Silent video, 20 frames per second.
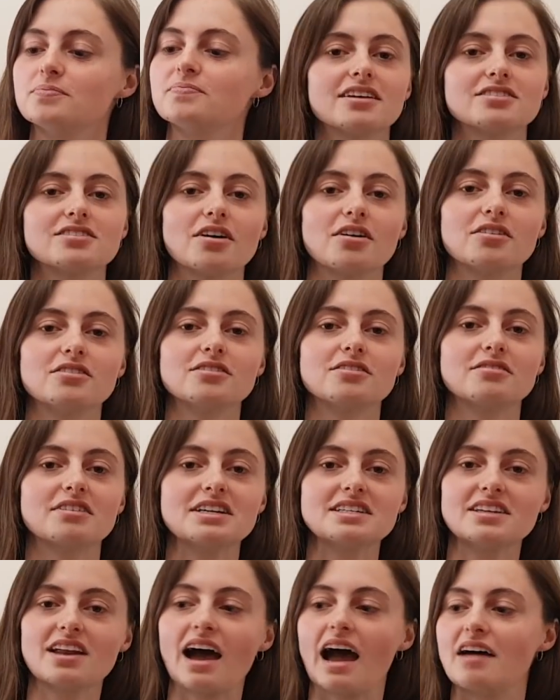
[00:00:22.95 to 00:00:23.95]
So the
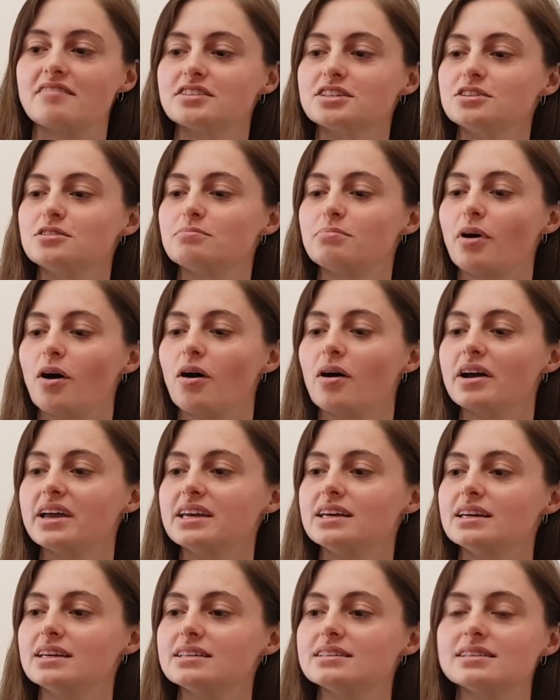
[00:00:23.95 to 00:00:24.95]
reason I have a new pot
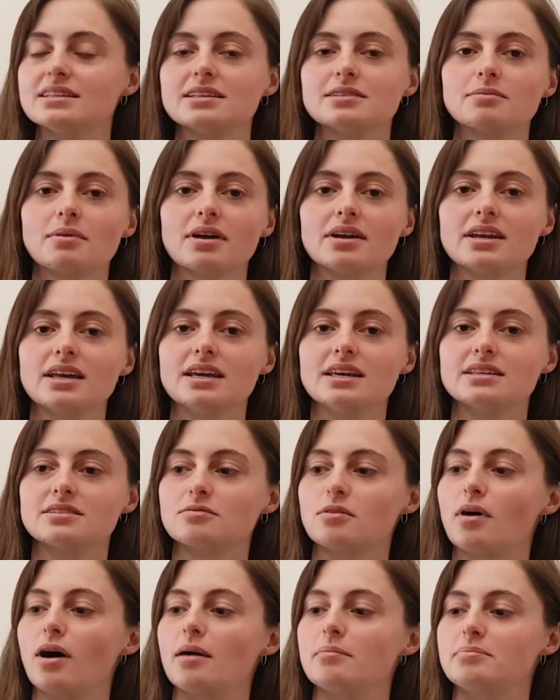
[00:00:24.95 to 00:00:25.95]
is this one is
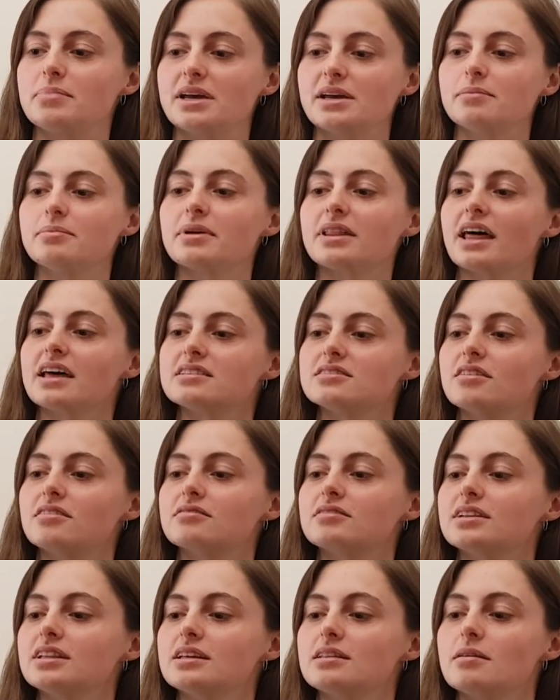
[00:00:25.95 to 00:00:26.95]
quite big, but that's not
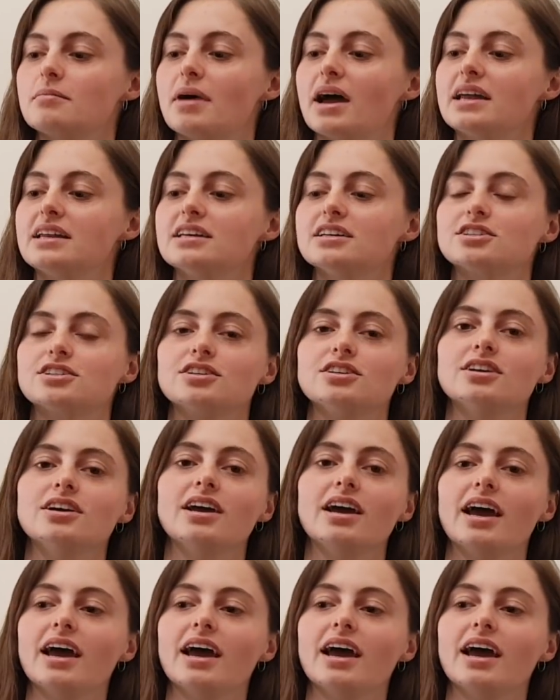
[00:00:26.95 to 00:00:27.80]
really the main issue.